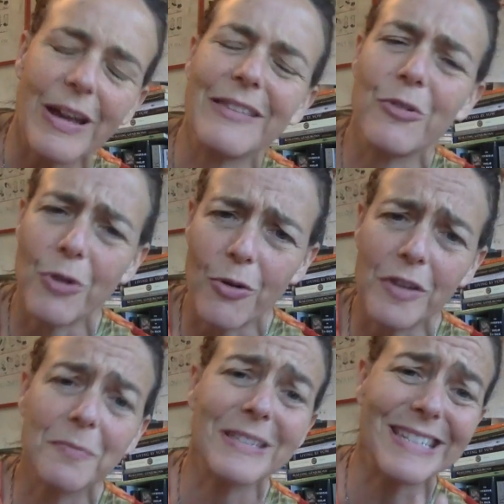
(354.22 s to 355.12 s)
don't
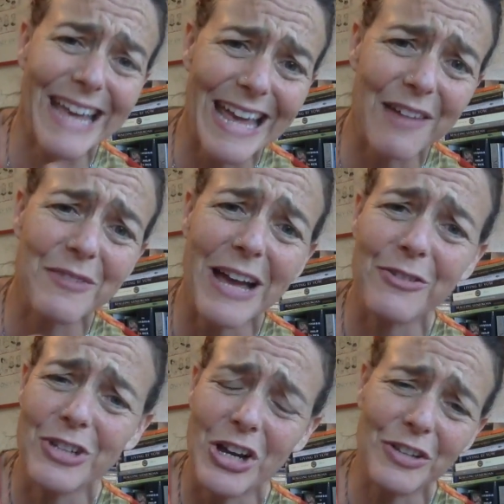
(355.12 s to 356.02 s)
always, but today I've now
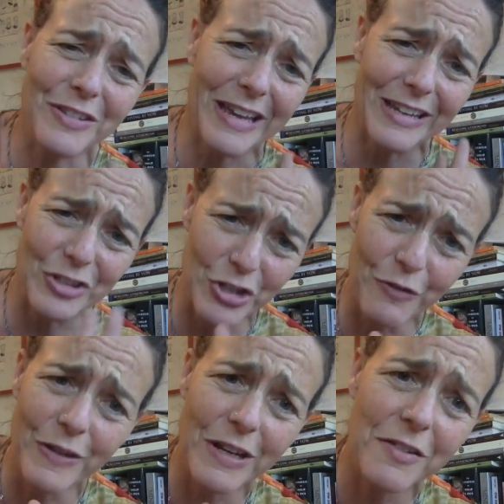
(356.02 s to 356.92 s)
talked like in
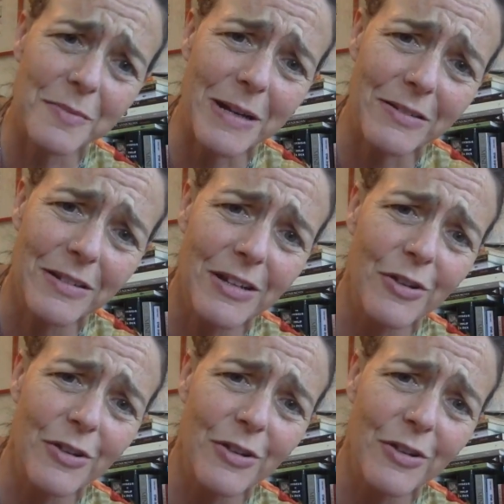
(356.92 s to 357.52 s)
2 videos about,